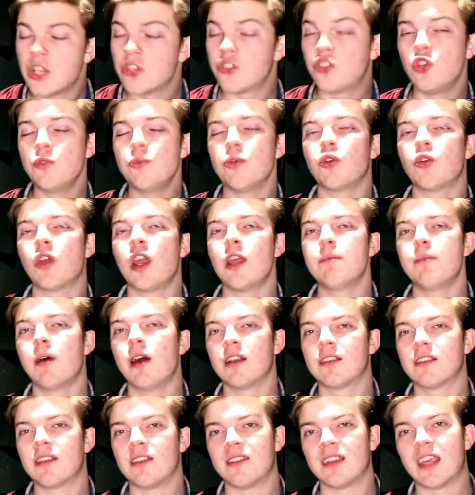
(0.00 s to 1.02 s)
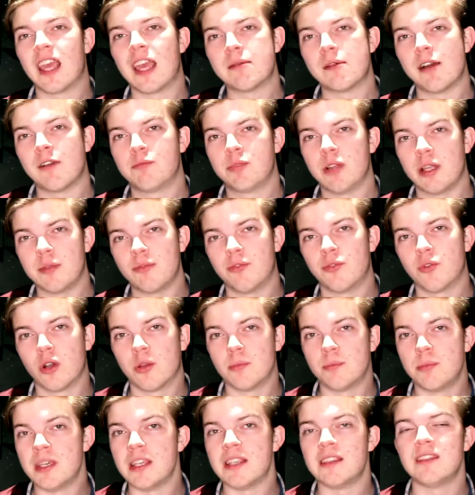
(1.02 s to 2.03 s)
Super Crate Box is a game I've played before
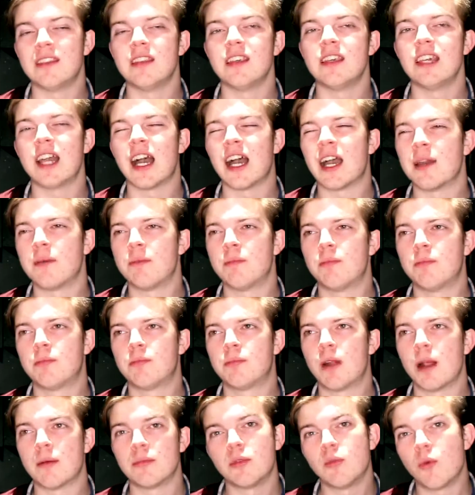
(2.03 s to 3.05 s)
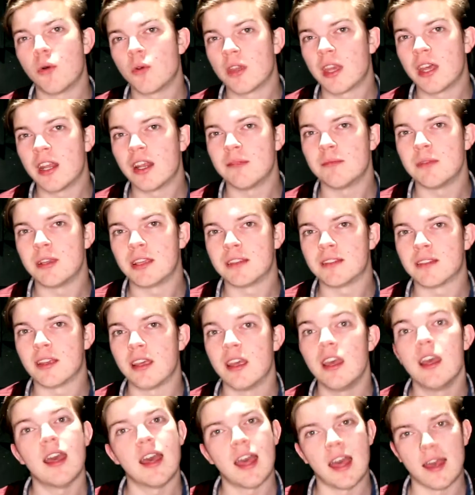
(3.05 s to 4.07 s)
on PC. I probably won't get it because I
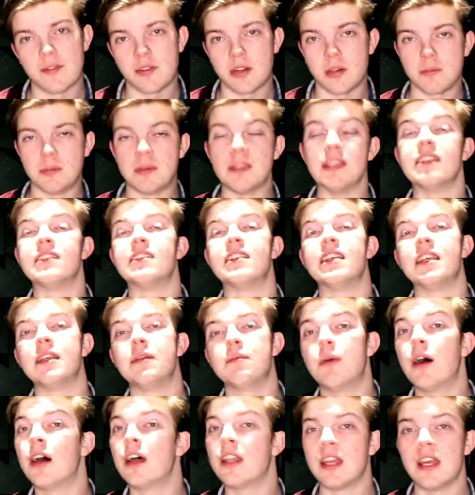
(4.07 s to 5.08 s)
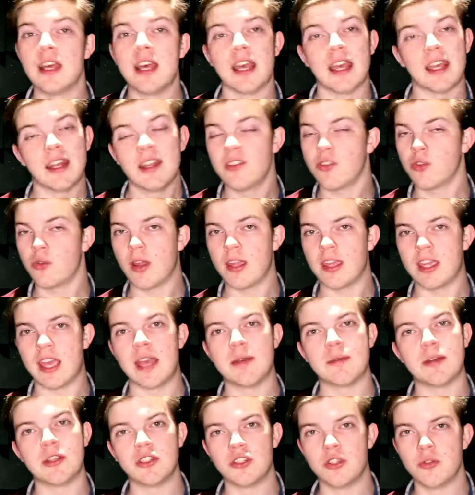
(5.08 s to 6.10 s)
have it on PC, but it is a great
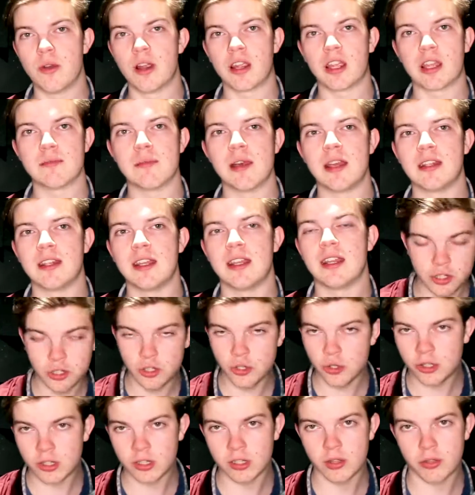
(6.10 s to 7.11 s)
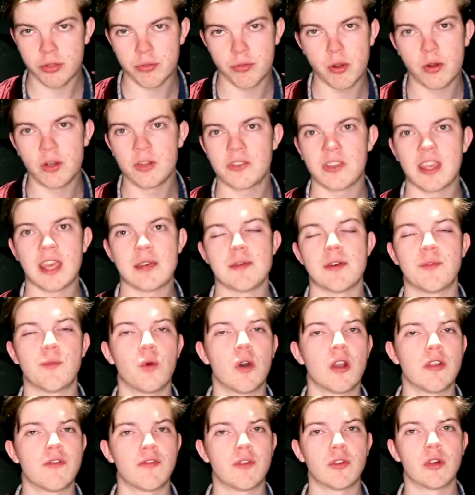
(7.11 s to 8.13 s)
game. I do recommend it. Nuclear Throne is a game I've
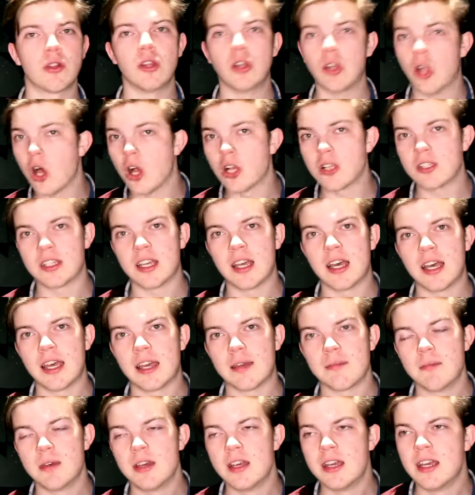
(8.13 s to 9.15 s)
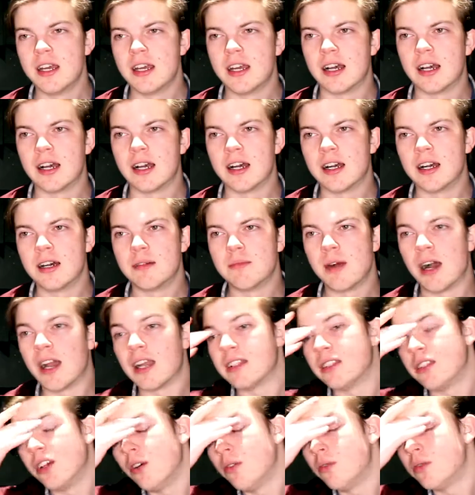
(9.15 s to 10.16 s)
wanted for a long time. I
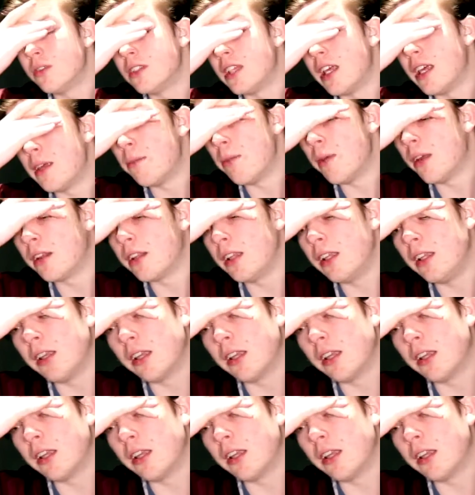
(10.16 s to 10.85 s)
don't typically